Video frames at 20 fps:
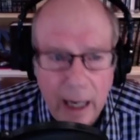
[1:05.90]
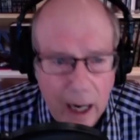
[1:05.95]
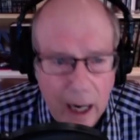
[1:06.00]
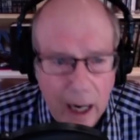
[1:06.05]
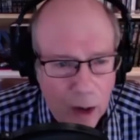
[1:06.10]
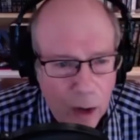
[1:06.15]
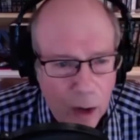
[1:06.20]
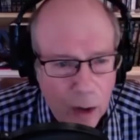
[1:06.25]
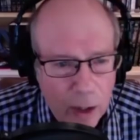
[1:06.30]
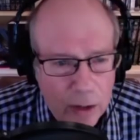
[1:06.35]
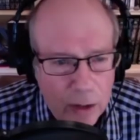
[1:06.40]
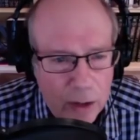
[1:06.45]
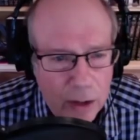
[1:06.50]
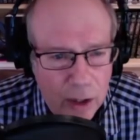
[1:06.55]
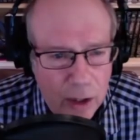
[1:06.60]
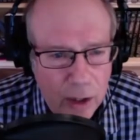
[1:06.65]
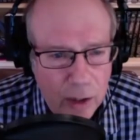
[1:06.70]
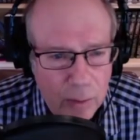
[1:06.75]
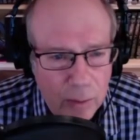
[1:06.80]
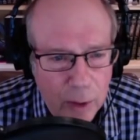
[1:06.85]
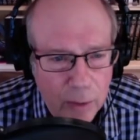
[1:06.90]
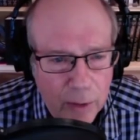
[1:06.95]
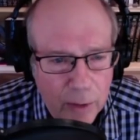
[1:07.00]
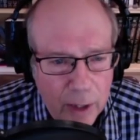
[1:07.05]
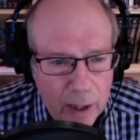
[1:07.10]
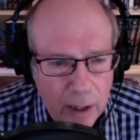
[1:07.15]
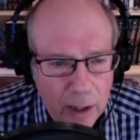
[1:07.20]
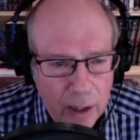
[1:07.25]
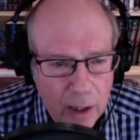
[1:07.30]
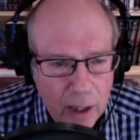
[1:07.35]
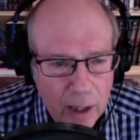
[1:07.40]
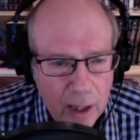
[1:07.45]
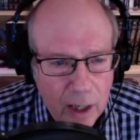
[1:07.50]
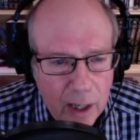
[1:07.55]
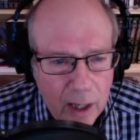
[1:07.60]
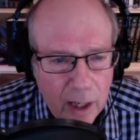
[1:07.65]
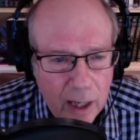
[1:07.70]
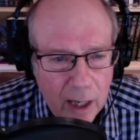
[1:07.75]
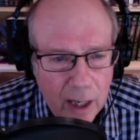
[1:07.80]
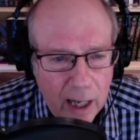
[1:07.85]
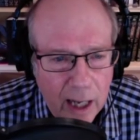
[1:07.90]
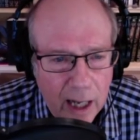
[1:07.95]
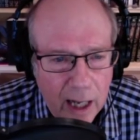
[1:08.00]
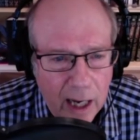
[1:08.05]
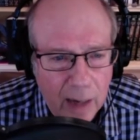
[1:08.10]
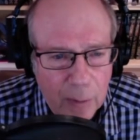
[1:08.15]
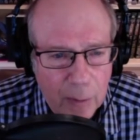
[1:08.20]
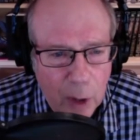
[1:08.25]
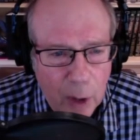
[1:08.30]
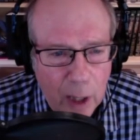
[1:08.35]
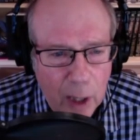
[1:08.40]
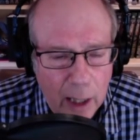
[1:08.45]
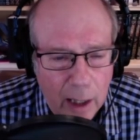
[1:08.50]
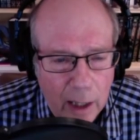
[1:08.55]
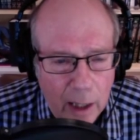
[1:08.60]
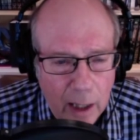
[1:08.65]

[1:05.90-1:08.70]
heard it's a good movie." and I'm going like, "See